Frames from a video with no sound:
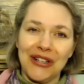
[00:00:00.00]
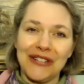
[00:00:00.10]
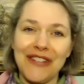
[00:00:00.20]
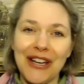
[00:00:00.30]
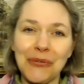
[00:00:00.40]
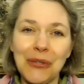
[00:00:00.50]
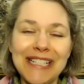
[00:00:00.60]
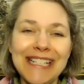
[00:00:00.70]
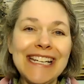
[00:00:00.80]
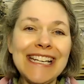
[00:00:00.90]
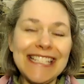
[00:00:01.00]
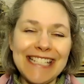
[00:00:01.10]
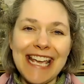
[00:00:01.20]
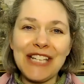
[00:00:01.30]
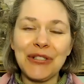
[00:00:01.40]
In fact, one
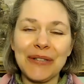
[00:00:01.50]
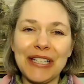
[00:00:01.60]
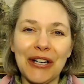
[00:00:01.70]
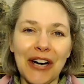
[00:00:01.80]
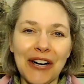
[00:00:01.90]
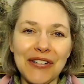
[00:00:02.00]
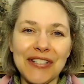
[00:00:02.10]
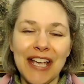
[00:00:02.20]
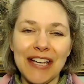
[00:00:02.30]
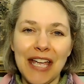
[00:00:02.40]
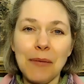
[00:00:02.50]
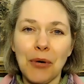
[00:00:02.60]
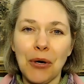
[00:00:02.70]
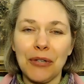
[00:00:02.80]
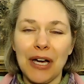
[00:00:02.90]
day during our RCIA
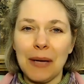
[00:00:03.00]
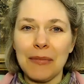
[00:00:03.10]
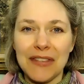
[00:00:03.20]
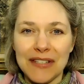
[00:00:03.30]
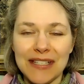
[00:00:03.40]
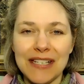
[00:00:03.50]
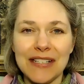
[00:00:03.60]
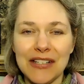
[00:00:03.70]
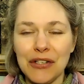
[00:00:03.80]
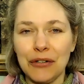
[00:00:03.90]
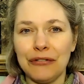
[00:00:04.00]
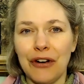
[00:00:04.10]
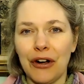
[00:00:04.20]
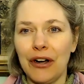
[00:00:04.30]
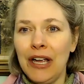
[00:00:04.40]
program this season so
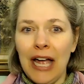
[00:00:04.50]
far,